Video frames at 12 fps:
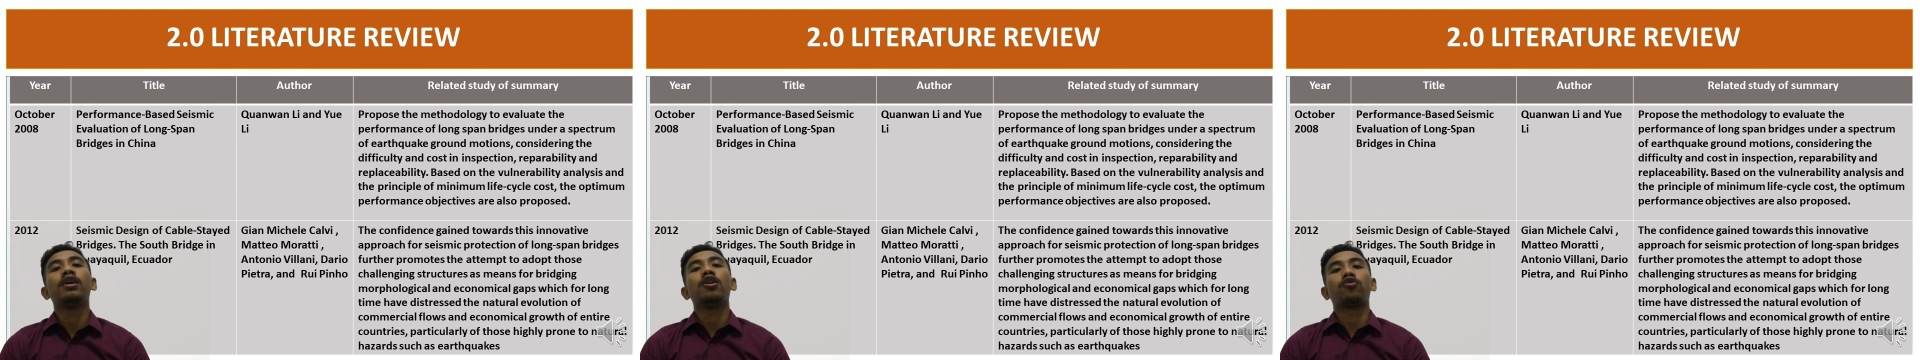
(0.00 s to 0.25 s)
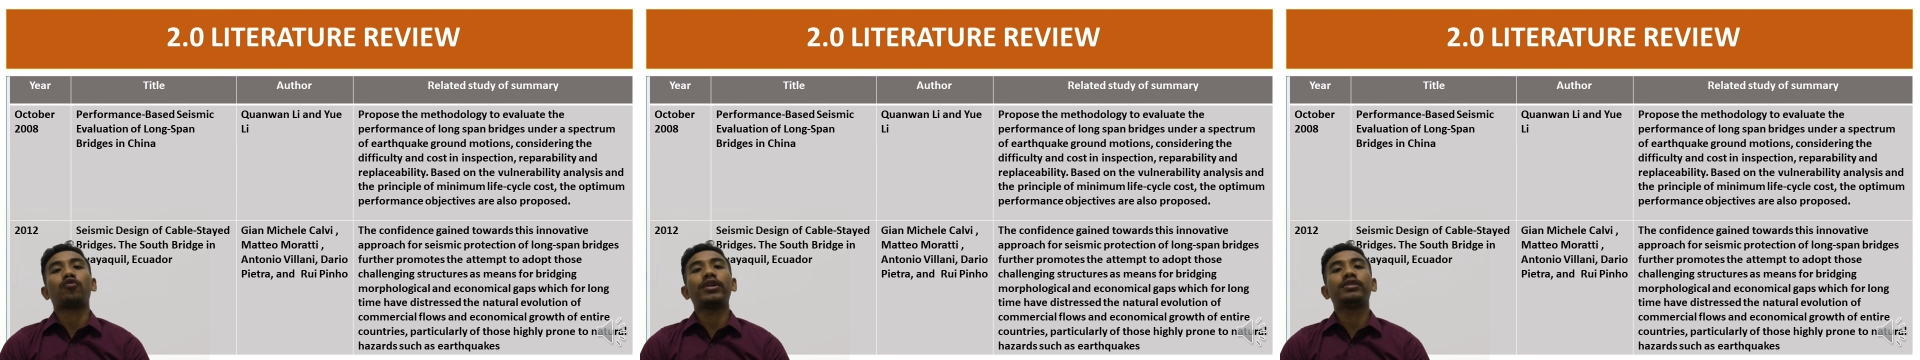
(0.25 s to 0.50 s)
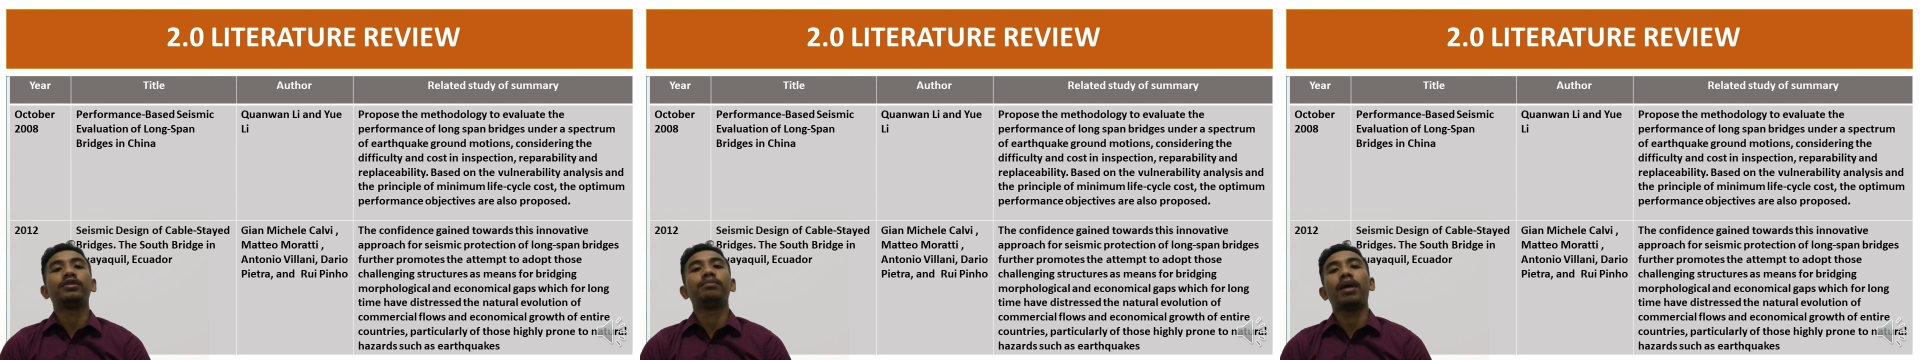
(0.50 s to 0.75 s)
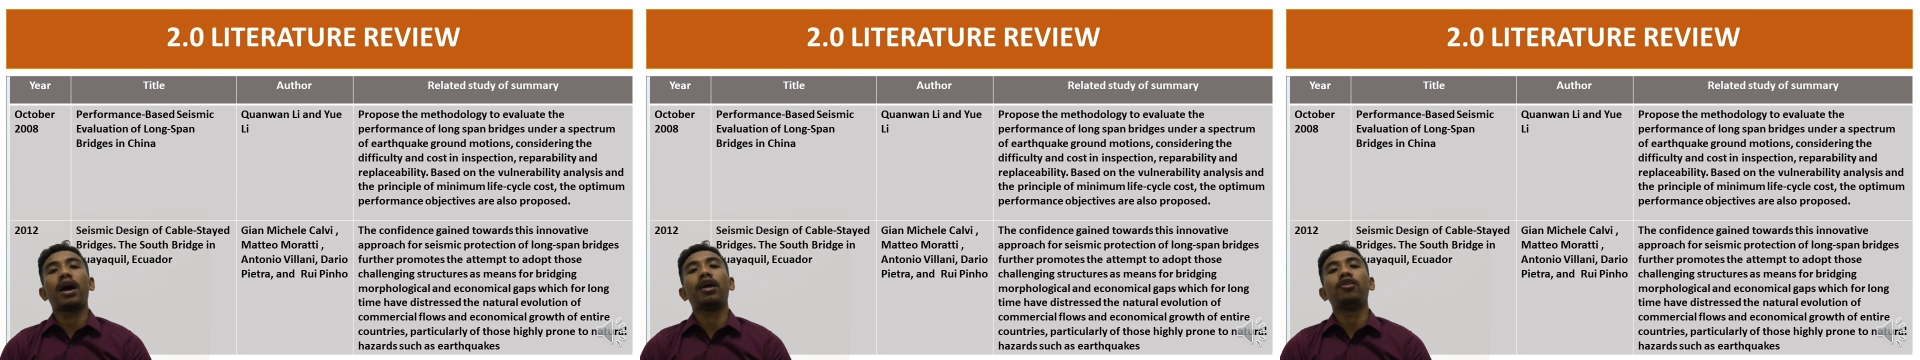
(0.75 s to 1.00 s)
strengthened
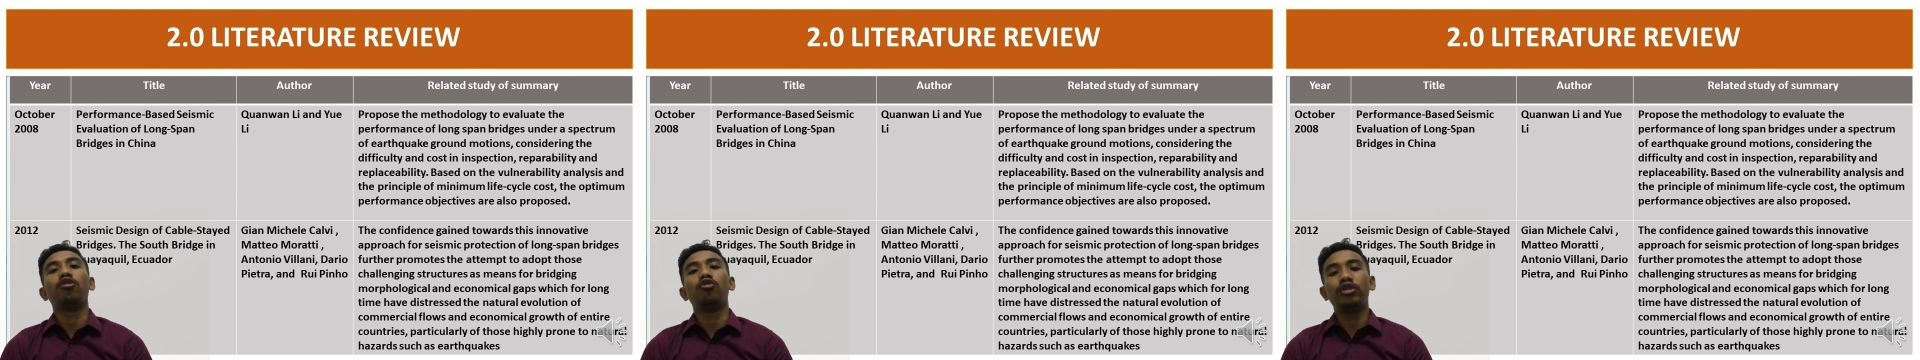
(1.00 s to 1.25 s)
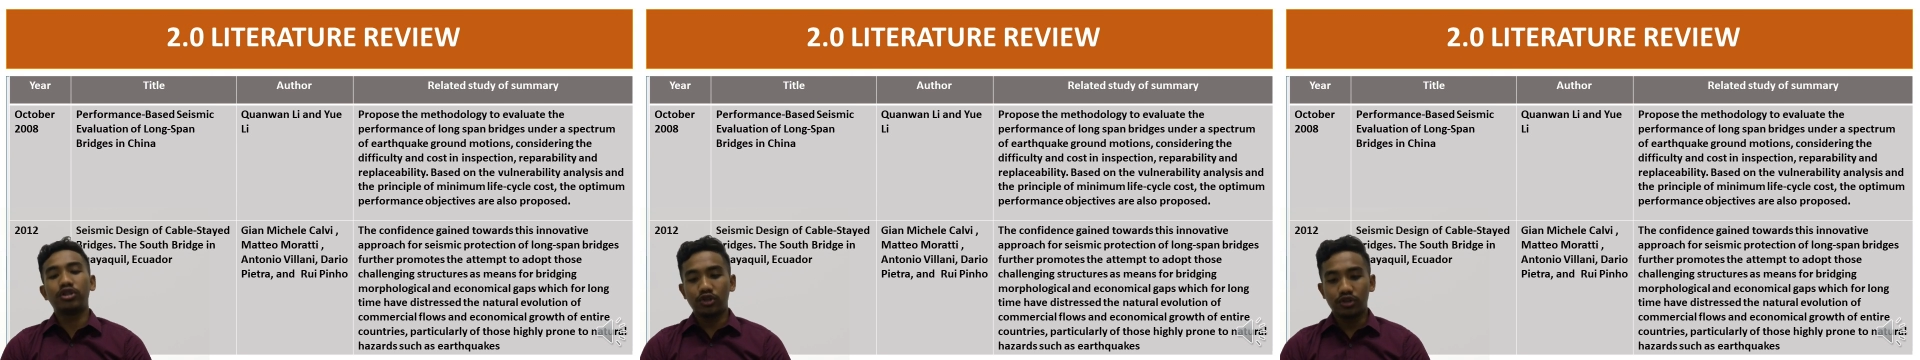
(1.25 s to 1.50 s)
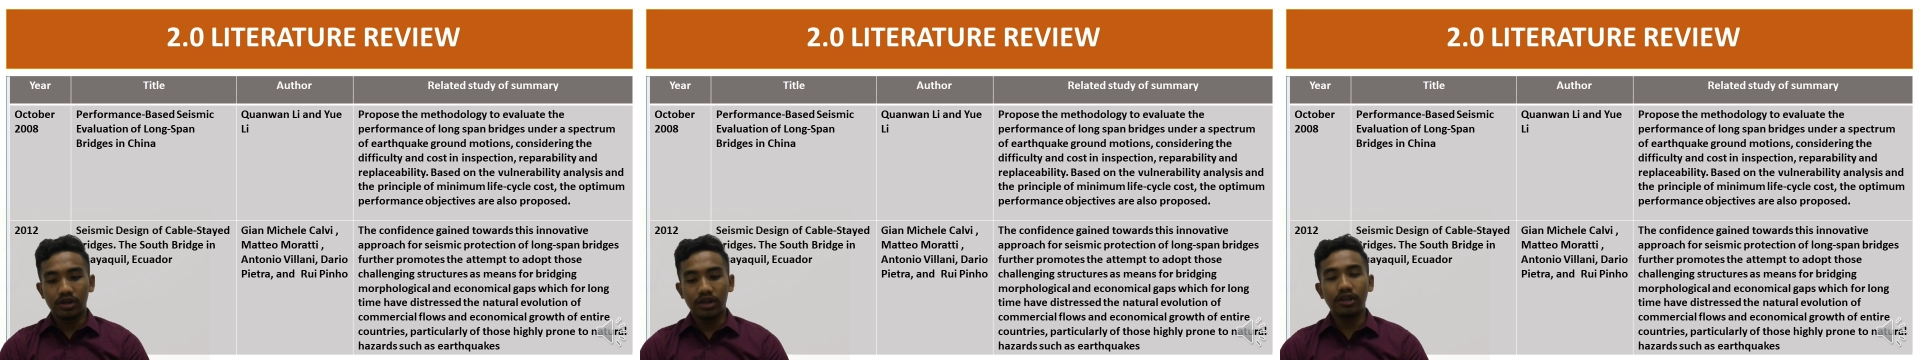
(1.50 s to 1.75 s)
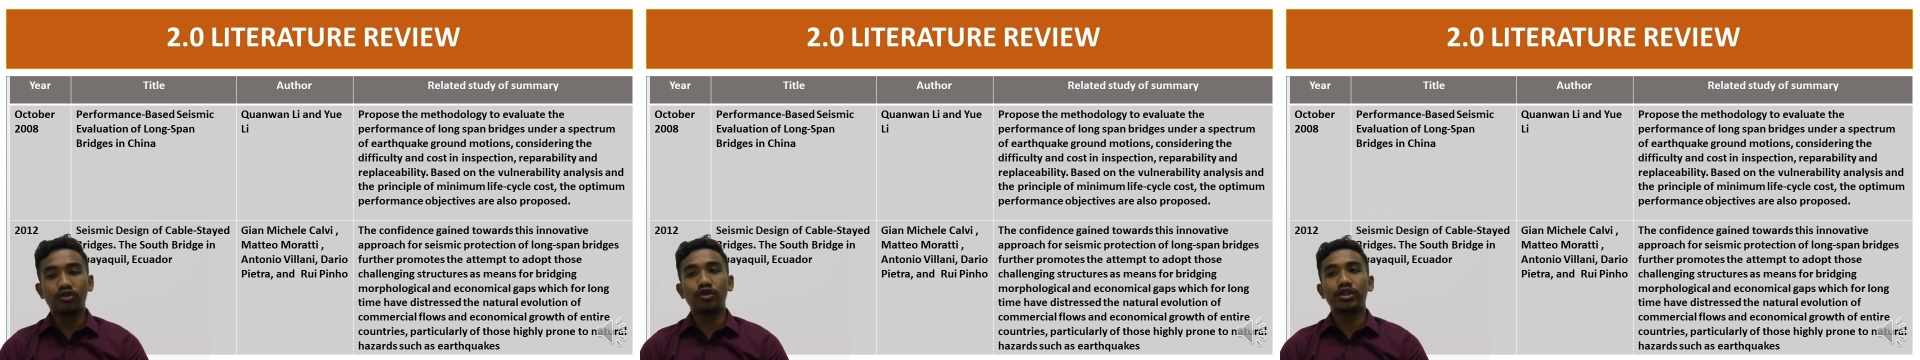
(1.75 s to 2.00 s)
by a
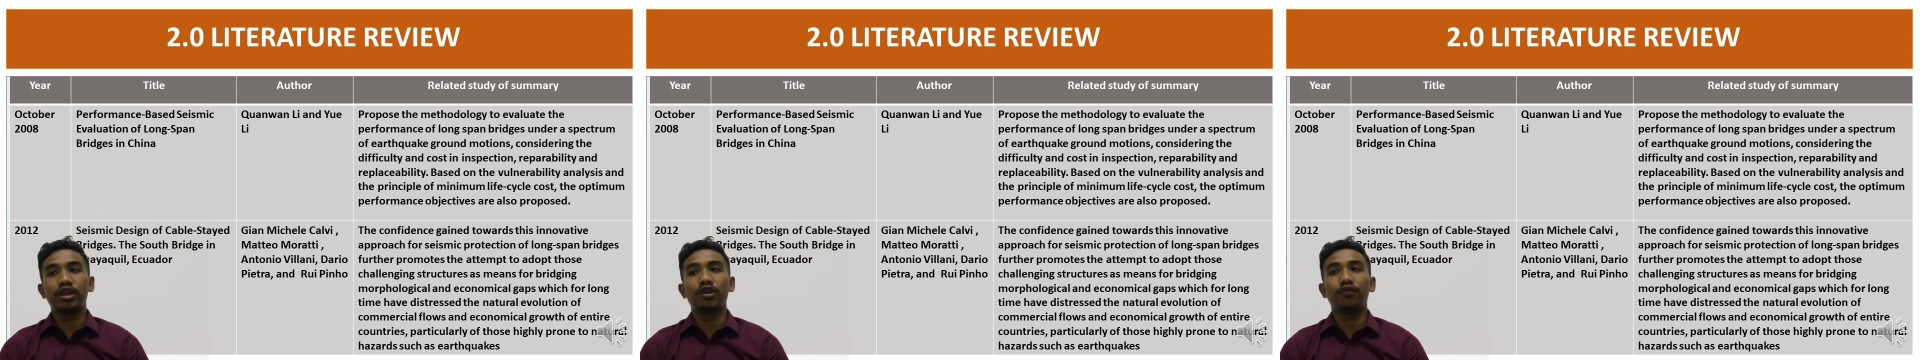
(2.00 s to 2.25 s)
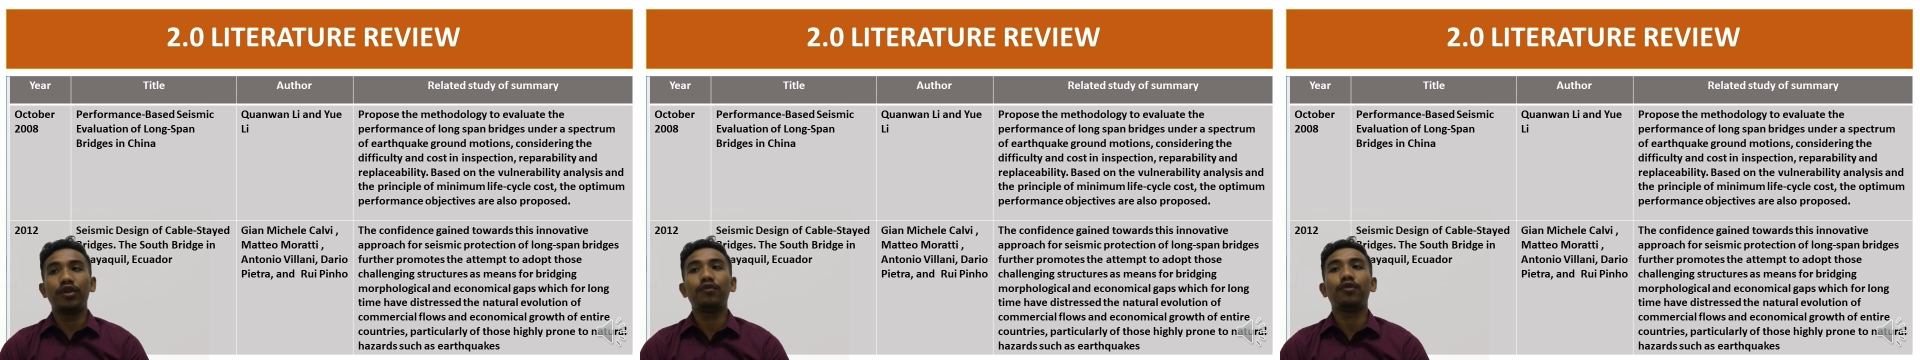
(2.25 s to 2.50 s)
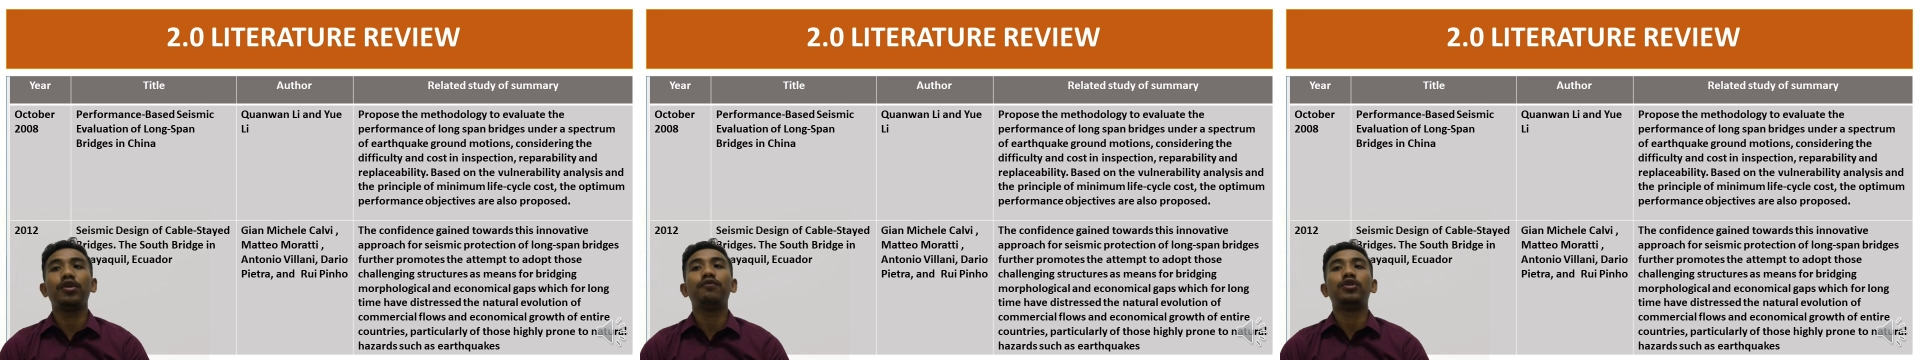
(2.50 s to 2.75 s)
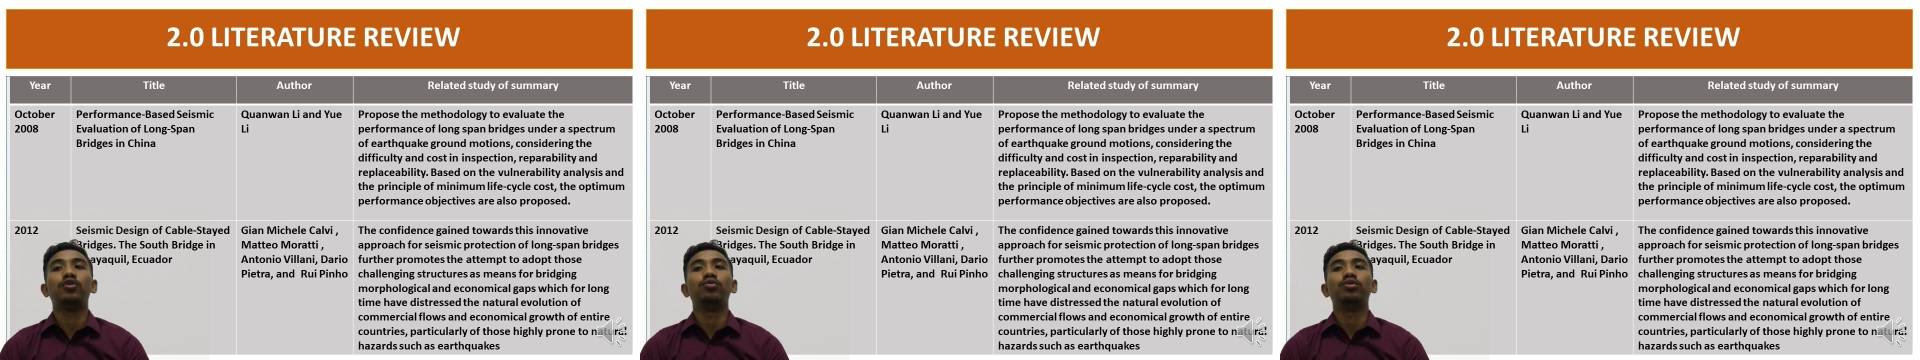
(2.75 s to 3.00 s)
literature
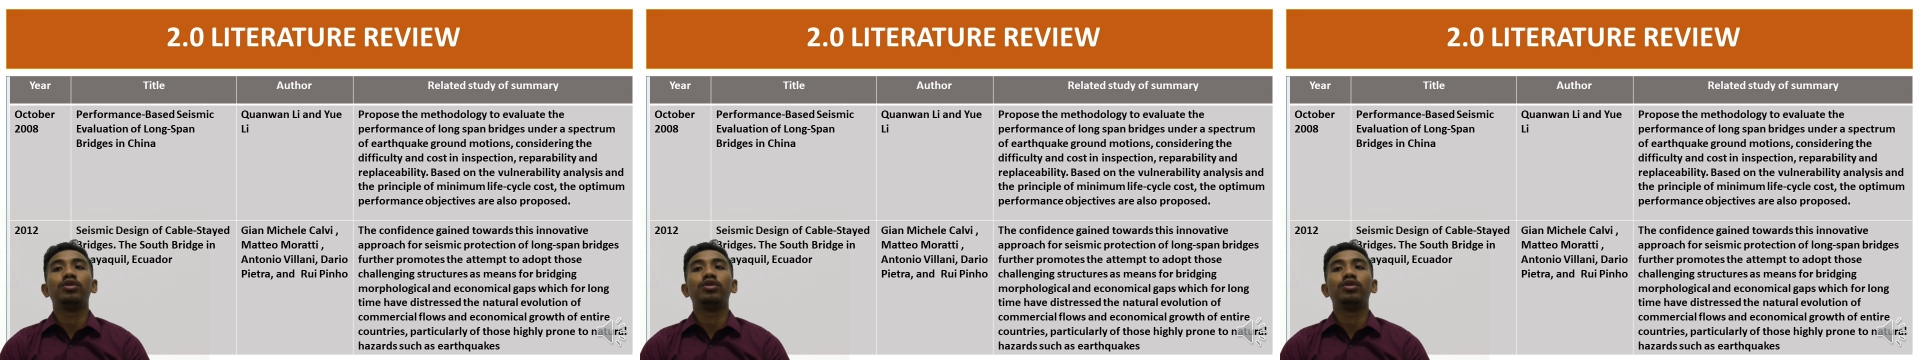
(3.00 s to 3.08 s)
review,